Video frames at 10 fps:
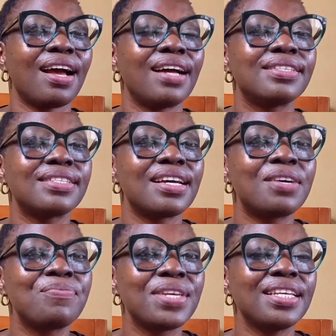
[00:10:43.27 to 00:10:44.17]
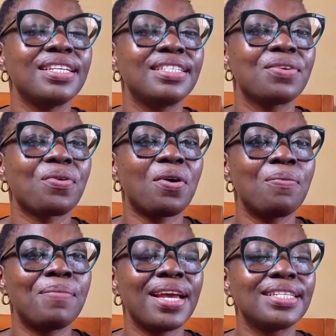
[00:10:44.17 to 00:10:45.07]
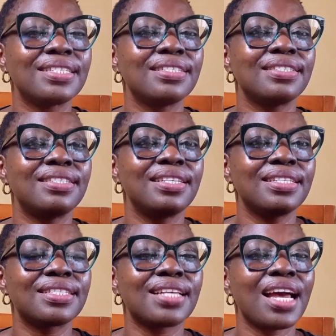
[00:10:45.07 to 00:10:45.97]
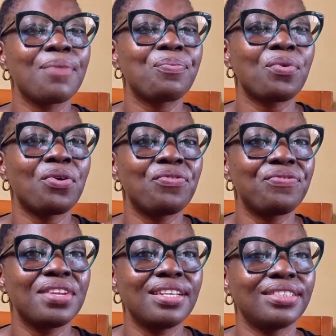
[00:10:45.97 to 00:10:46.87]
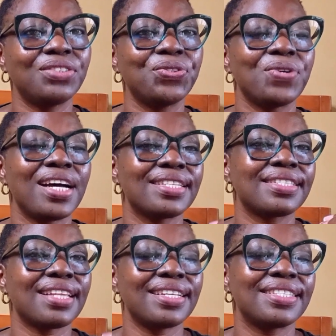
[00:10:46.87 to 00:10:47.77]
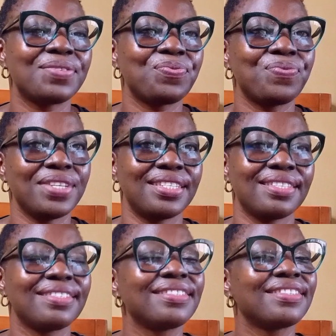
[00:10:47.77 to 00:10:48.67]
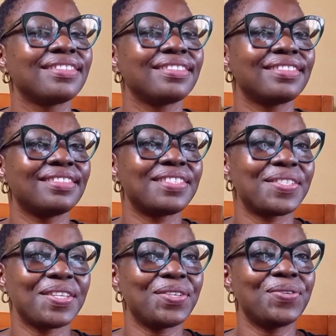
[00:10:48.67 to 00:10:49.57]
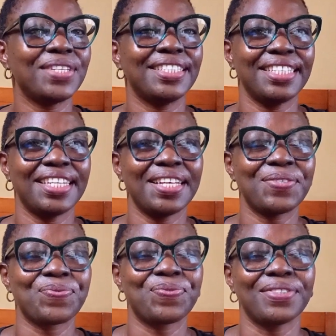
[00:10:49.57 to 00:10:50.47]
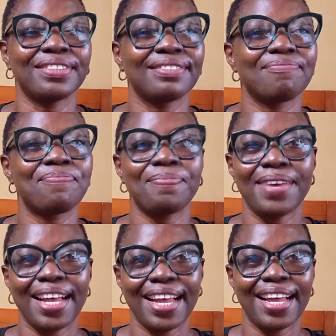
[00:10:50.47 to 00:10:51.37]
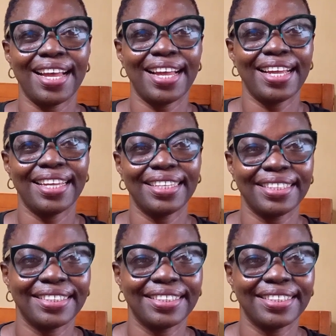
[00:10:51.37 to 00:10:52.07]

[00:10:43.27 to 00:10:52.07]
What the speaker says: And tell me in the comments the type of niche you are starting with. See you in the next one. Bye.